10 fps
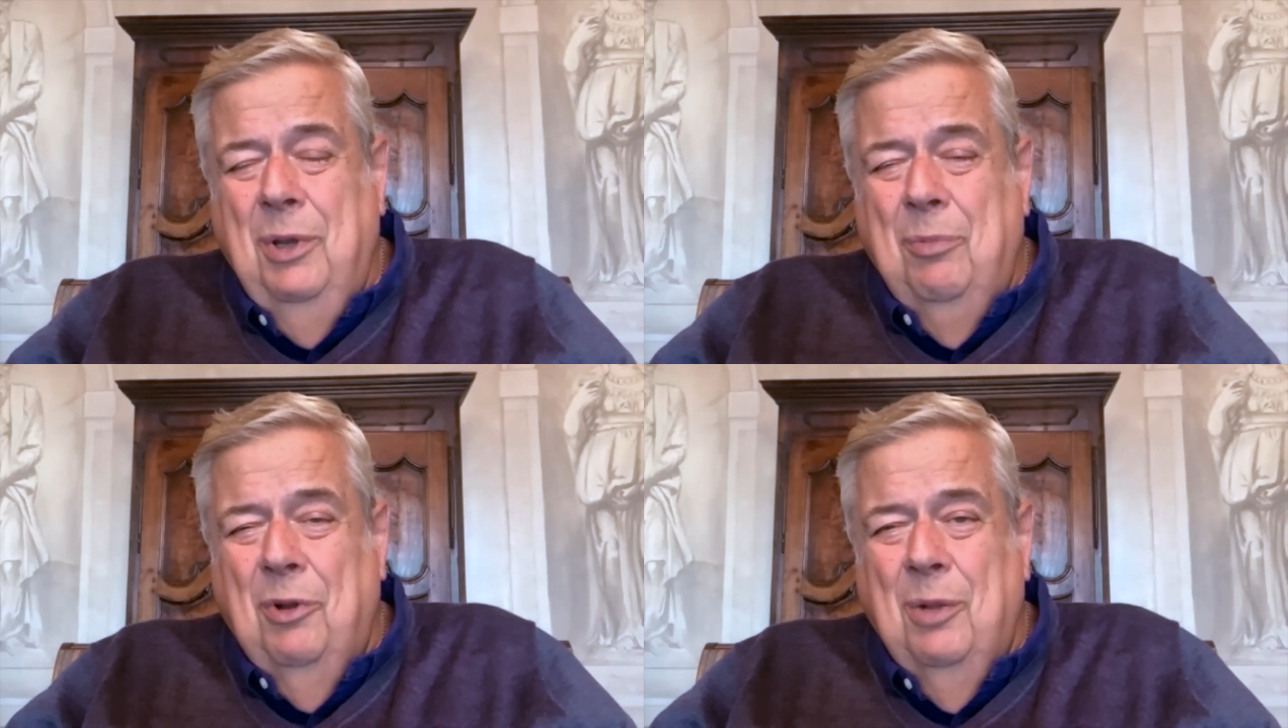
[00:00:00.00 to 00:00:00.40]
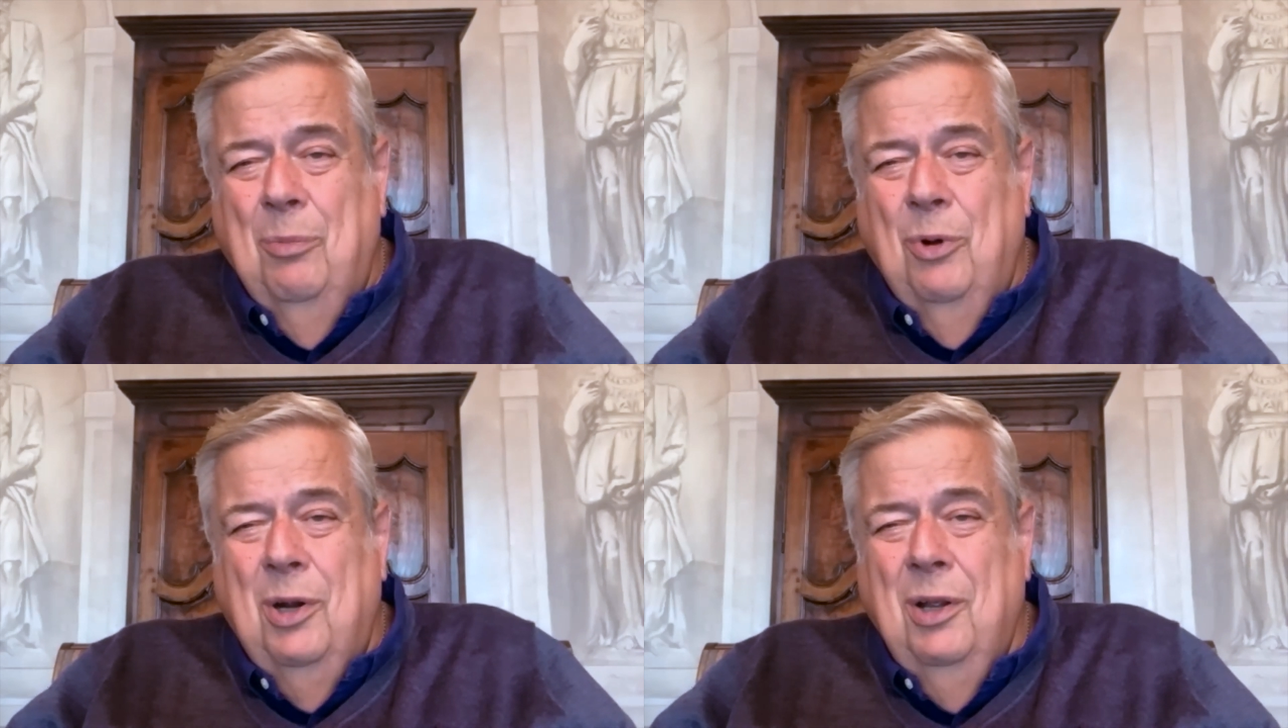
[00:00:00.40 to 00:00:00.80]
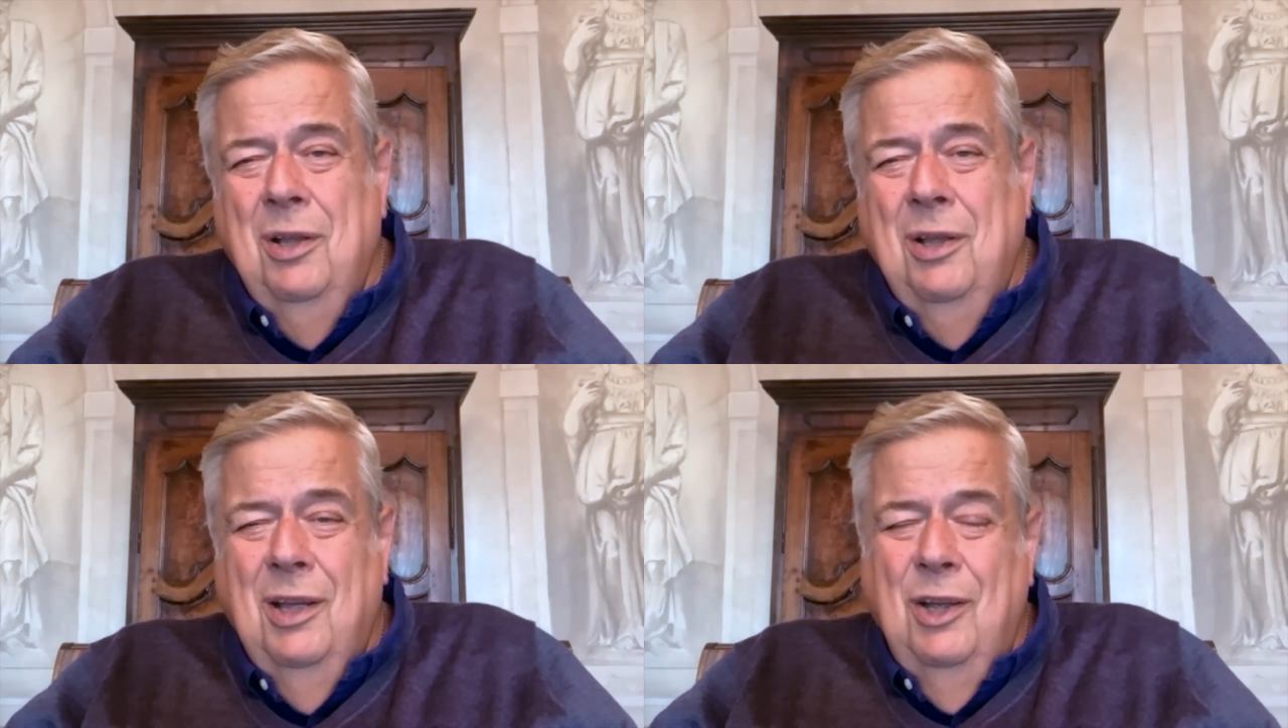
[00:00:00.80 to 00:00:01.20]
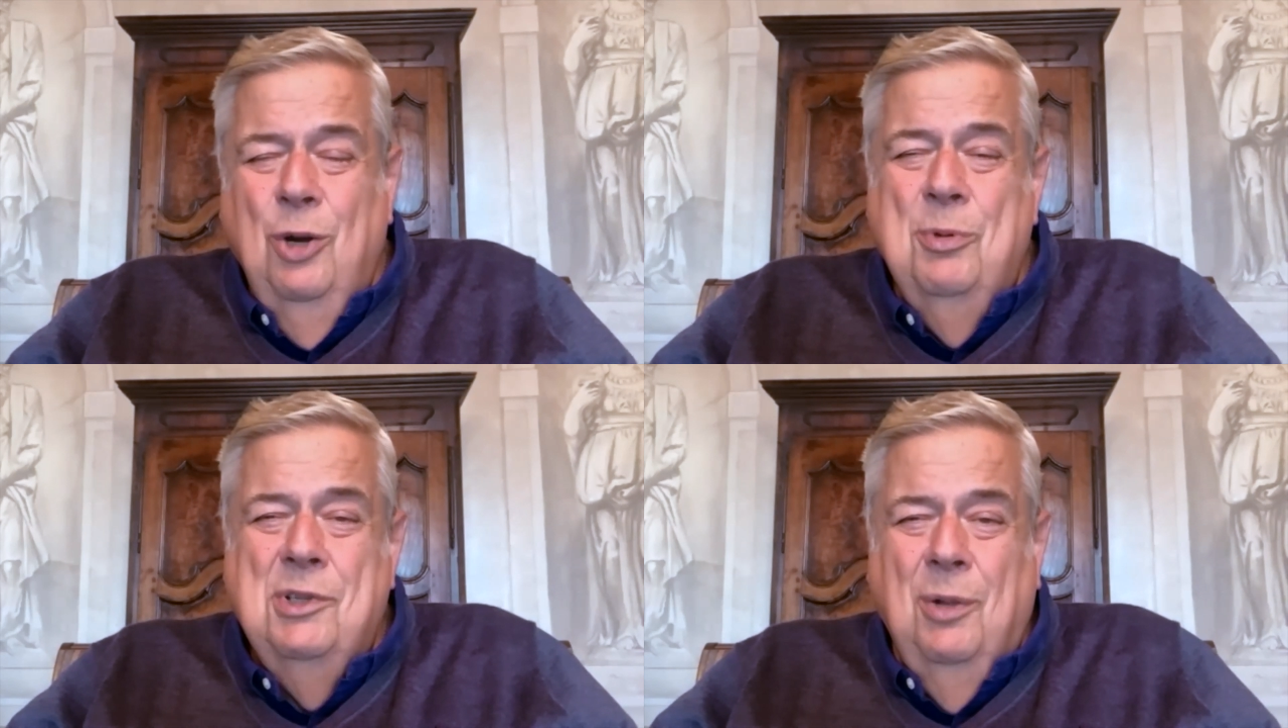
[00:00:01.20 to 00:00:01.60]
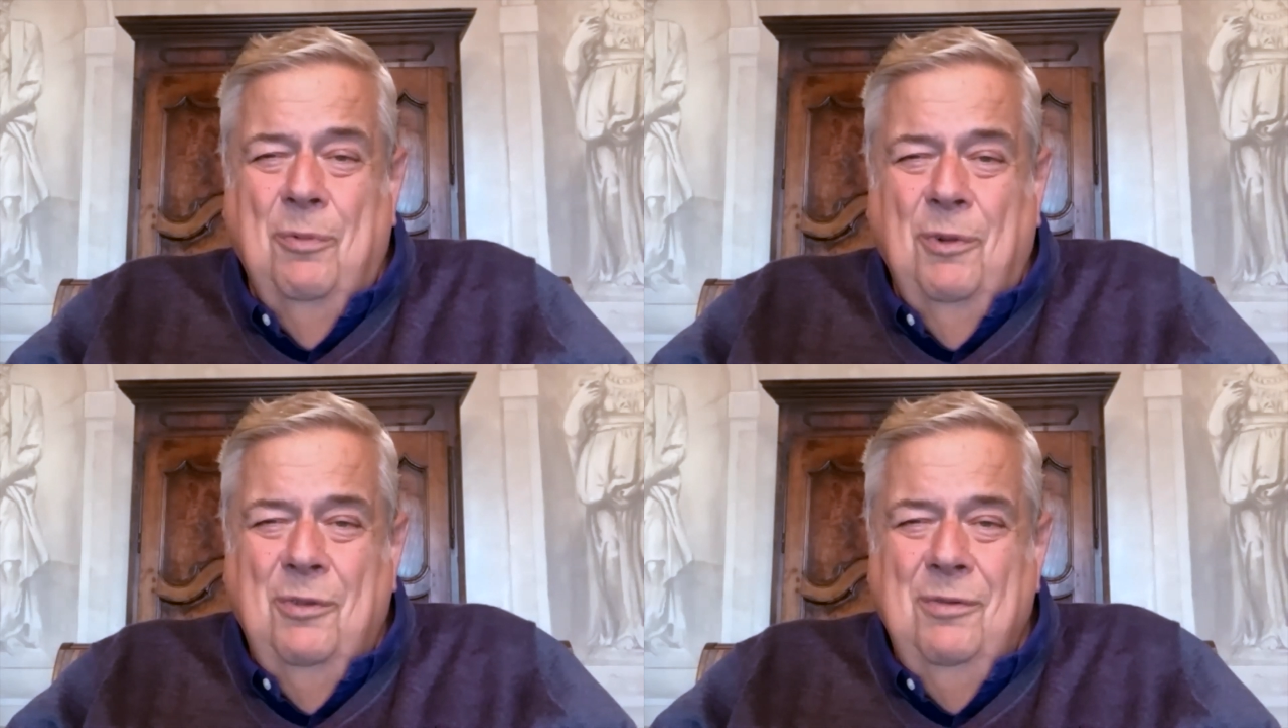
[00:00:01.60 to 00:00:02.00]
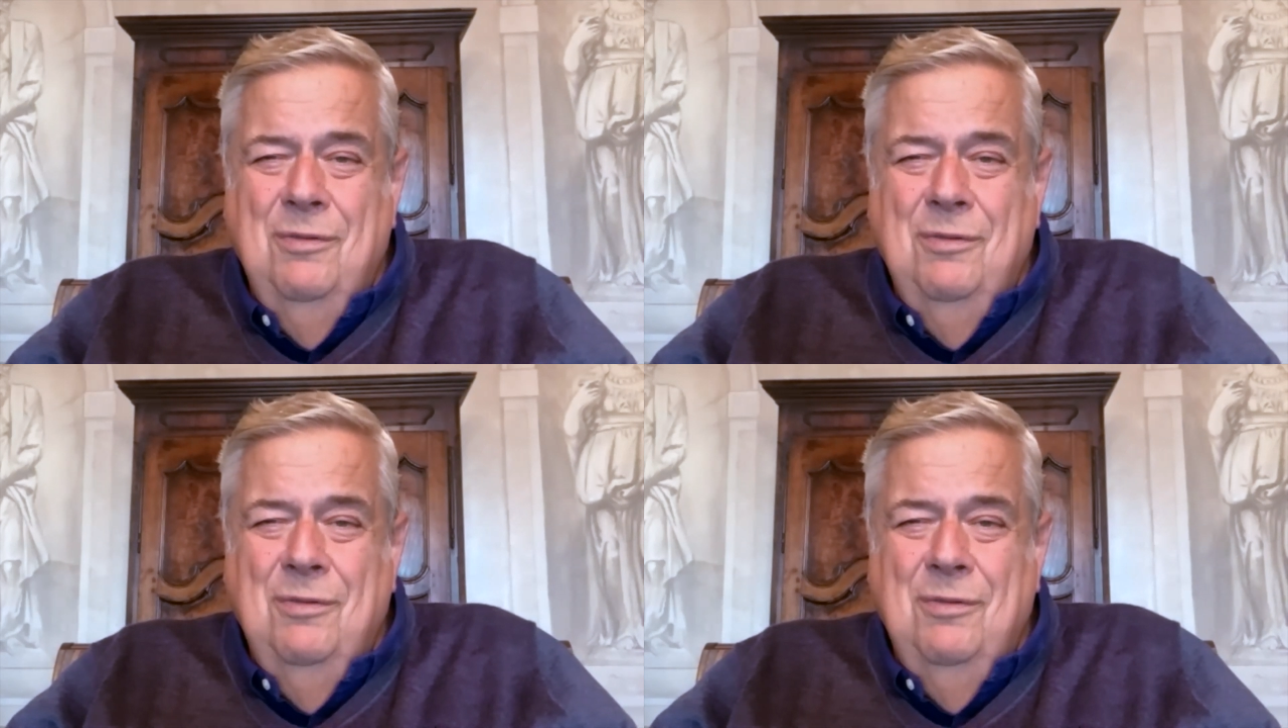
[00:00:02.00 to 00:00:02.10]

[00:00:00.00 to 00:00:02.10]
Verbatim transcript: people in the book. I hope it's helpful.